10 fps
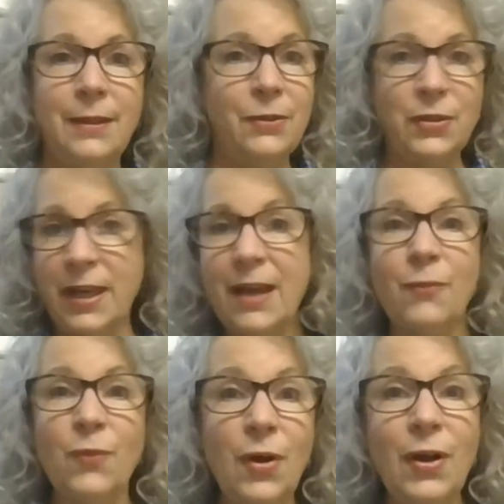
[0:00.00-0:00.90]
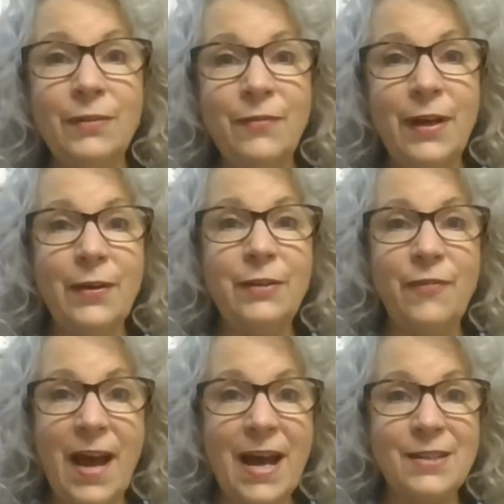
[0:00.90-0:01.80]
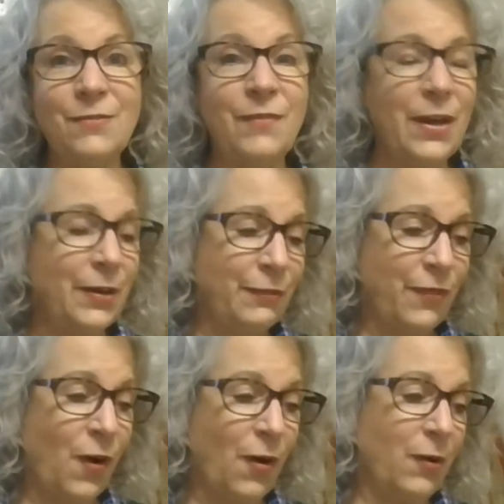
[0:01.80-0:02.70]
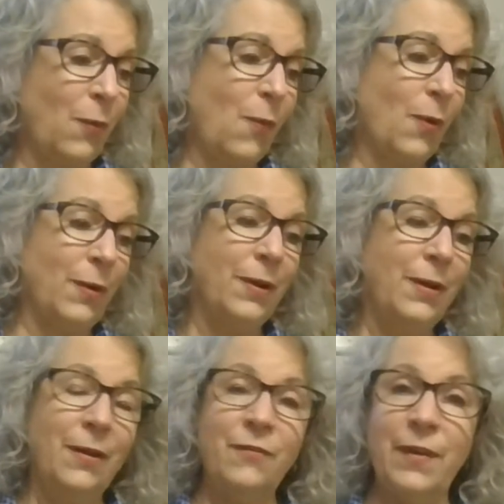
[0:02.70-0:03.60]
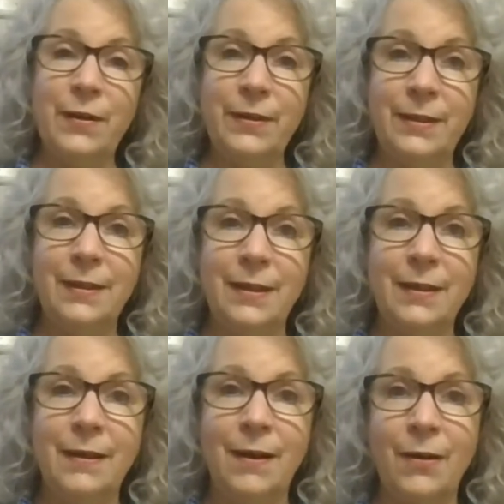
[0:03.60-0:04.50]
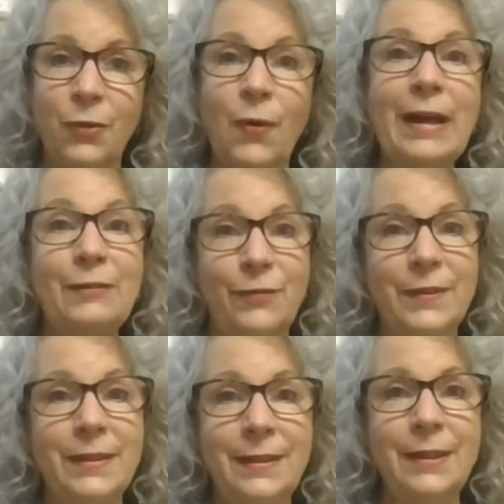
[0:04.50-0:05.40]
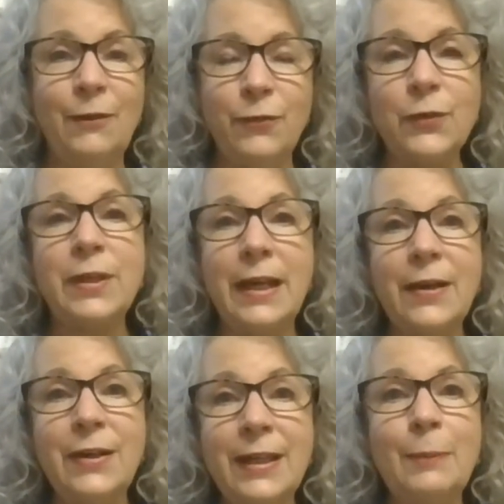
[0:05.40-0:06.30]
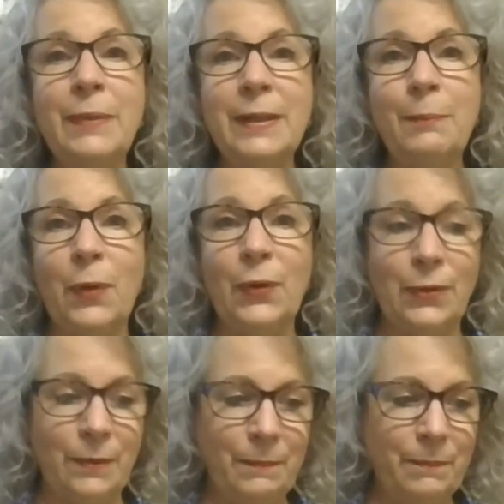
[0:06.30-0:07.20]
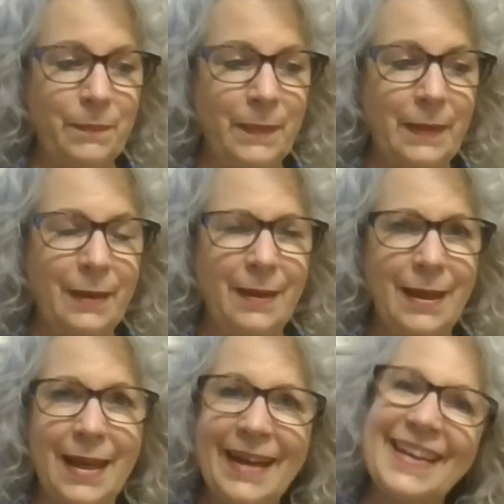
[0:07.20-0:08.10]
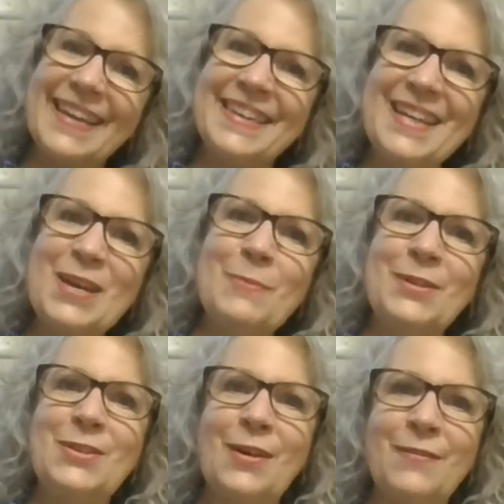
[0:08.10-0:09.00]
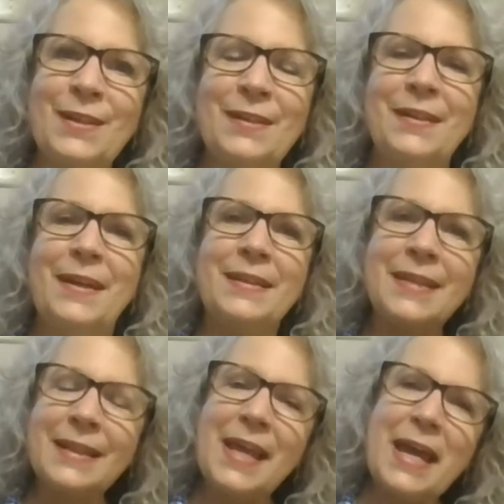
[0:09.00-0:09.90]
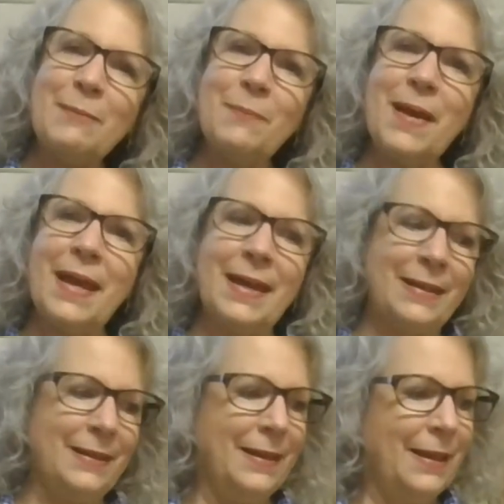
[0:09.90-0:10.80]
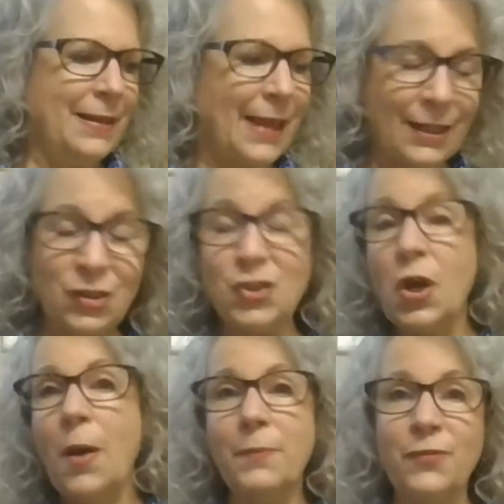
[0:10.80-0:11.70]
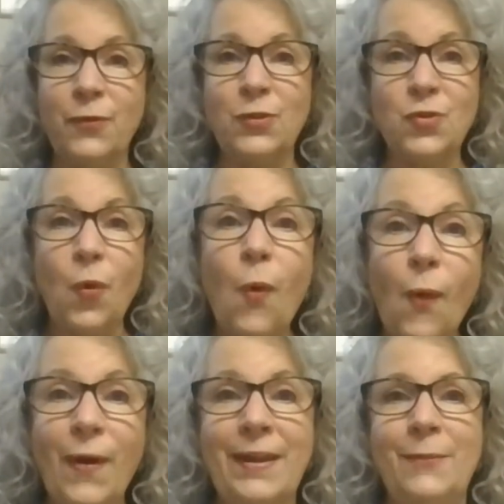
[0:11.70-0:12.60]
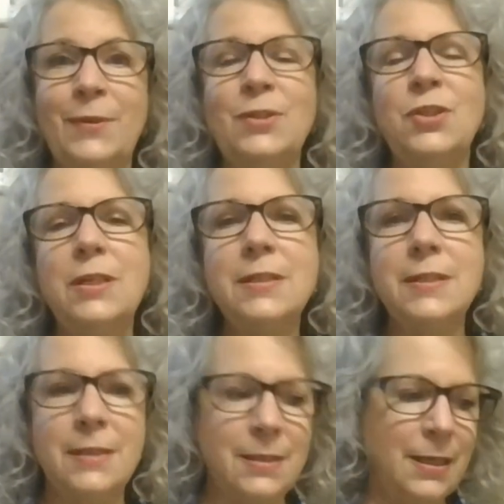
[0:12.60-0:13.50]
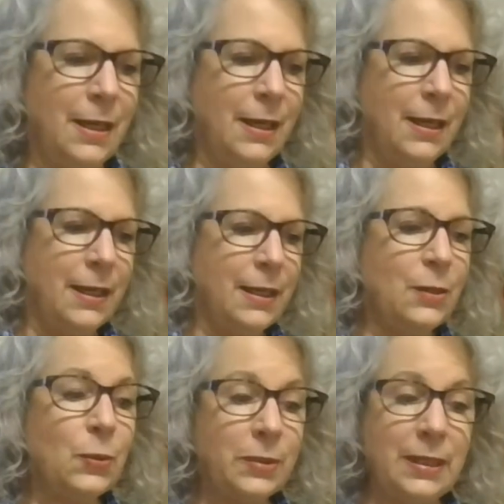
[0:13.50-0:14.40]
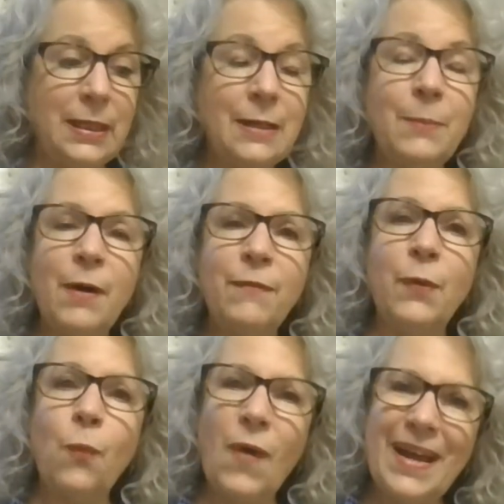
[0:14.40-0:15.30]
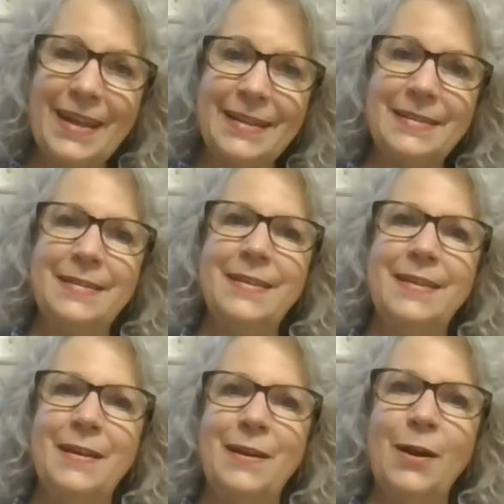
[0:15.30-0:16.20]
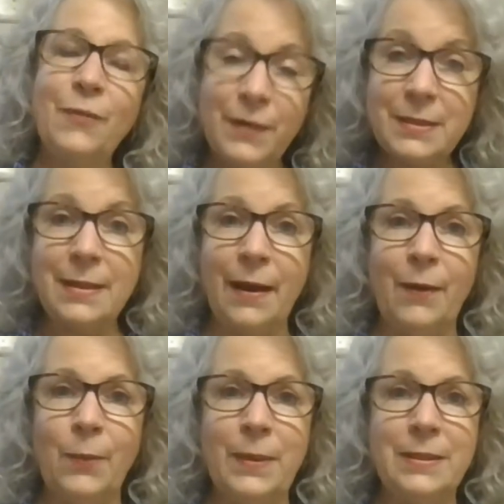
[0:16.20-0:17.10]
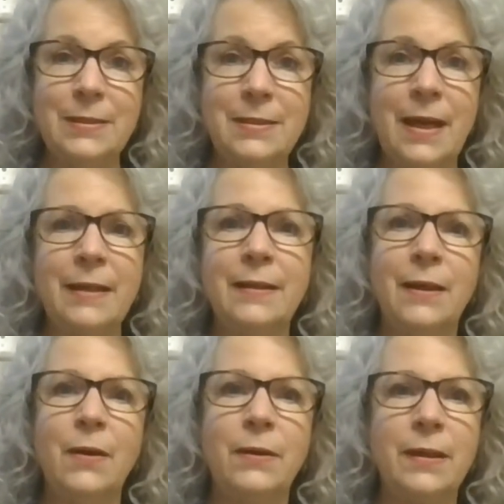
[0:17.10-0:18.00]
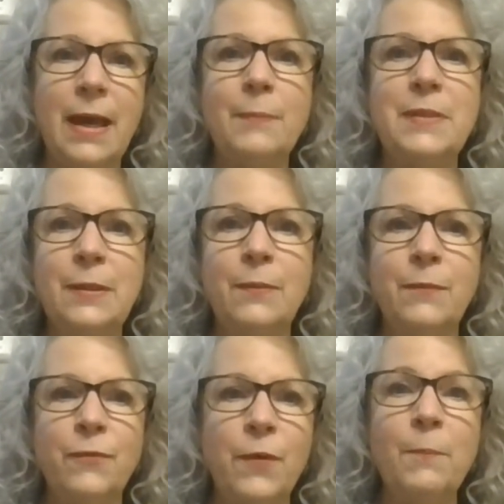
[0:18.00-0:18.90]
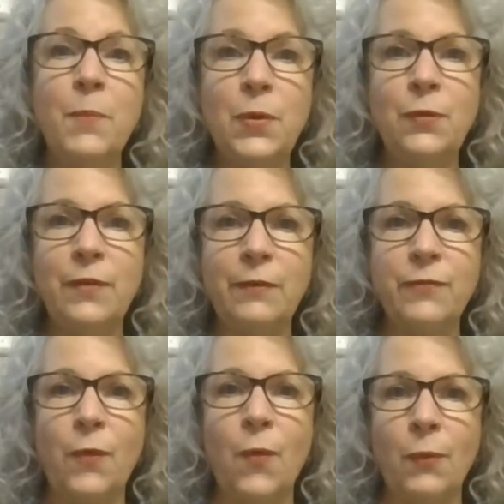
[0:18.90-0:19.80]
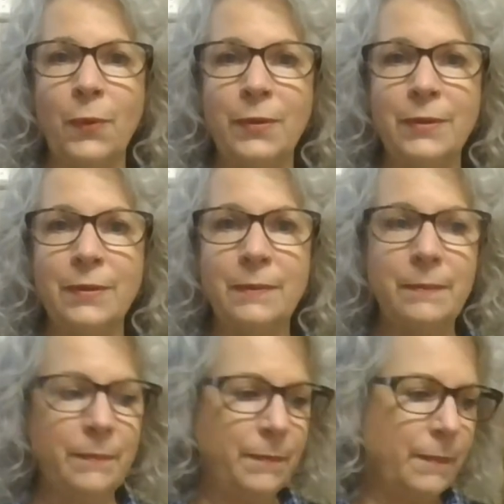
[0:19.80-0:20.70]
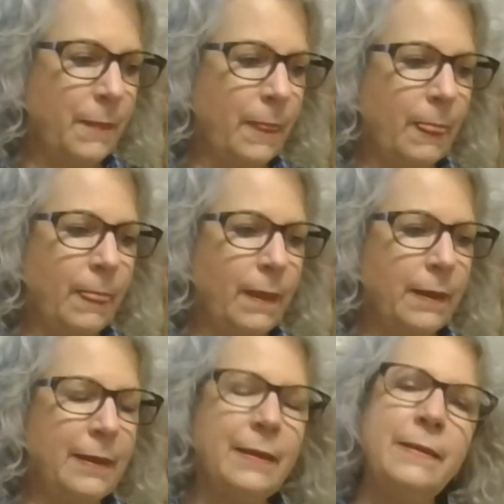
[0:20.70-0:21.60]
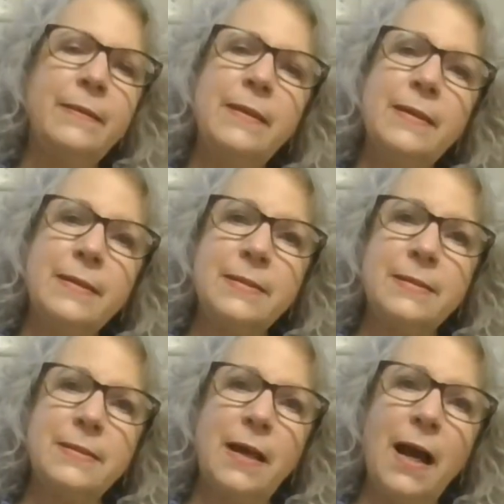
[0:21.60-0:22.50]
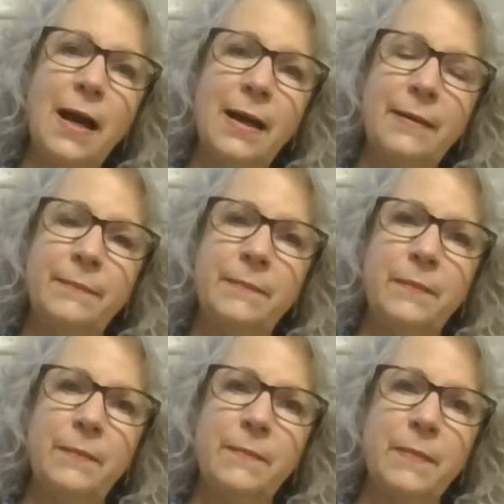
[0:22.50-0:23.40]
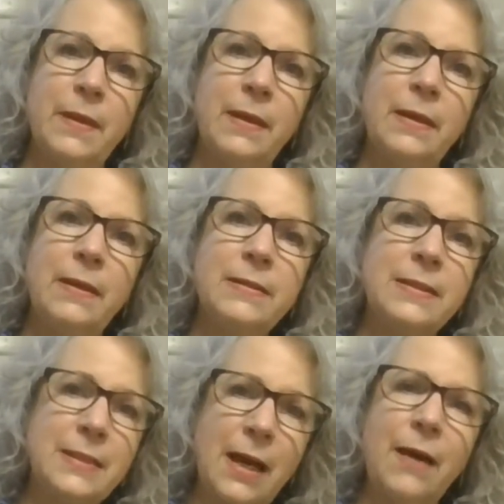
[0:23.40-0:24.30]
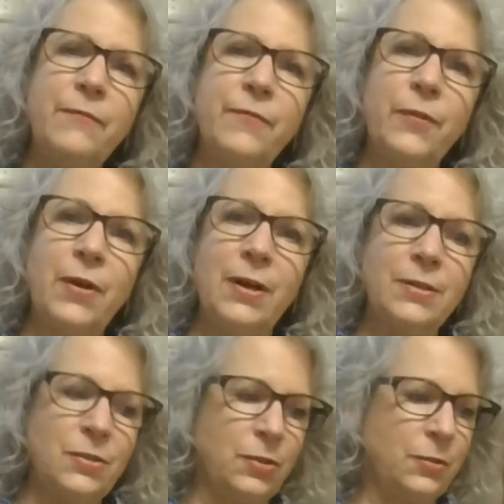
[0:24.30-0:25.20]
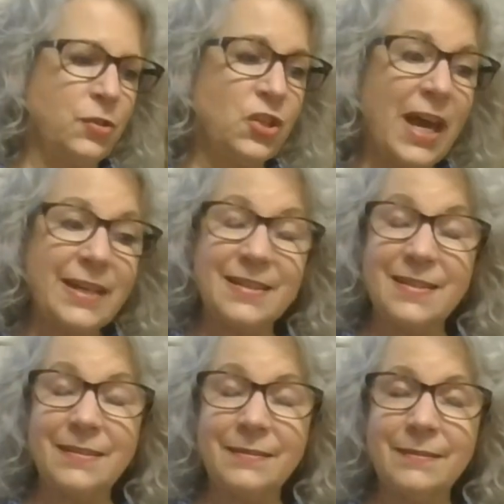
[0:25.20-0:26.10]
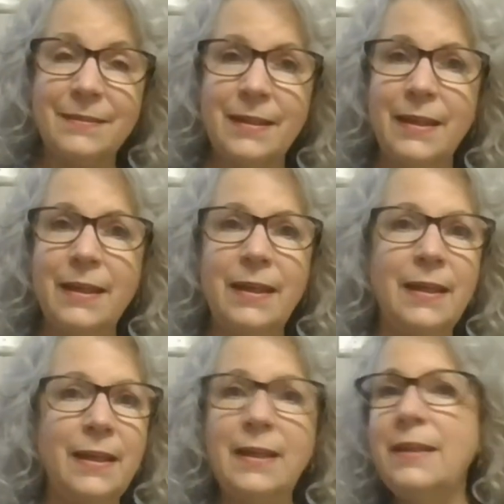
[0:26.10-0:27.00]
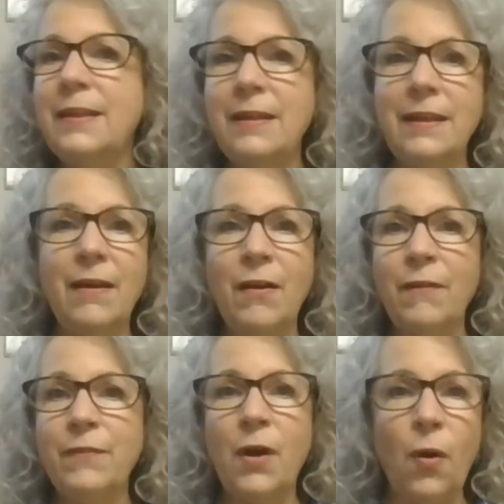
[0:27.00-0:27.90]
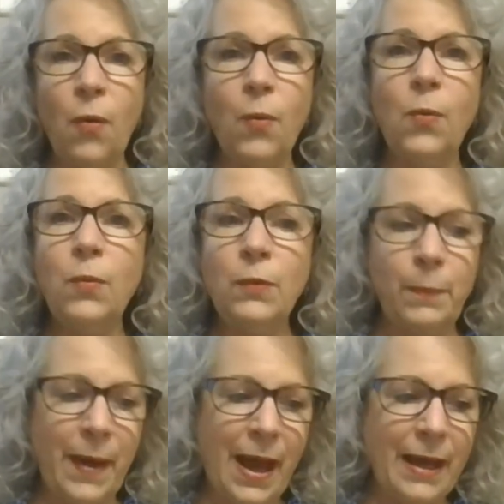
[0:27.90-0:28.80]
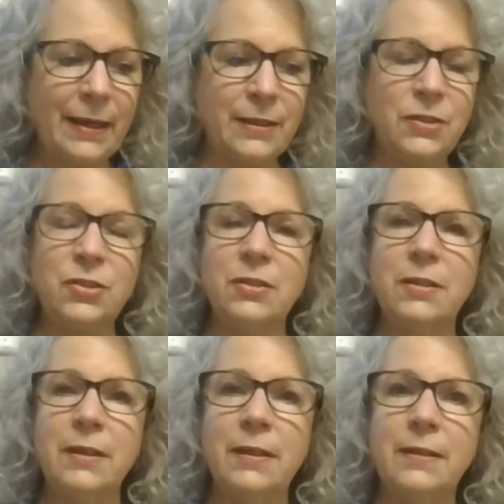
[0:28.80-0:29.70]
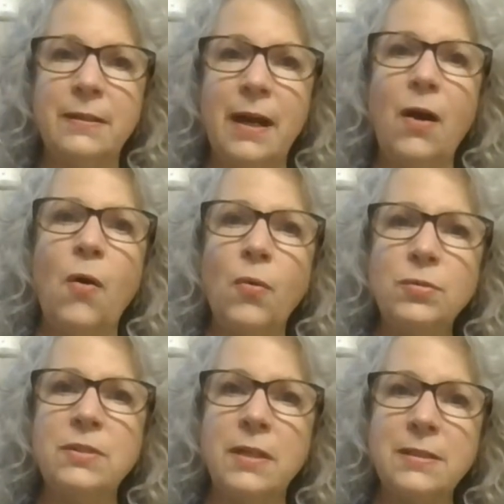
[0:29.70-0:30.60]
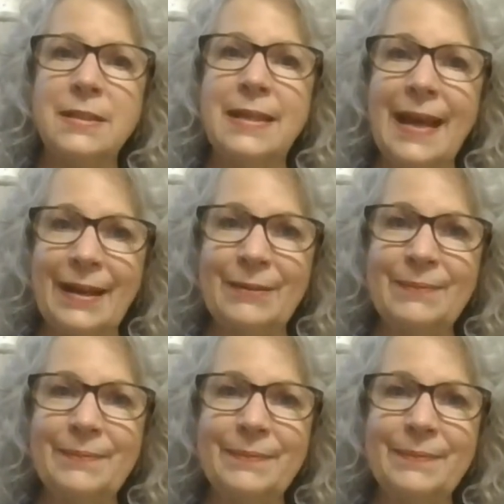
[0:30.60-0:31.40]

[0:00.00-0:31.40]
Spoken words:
You can't run very fast, very far, or very gratefully if you're carrying a big burden. I get the image of the lame man that jumped for joy when Jesus healed him of the weight of his ailments that kept him from moving forward. This time is a time for us to jettison any of the old baggage that holds us down.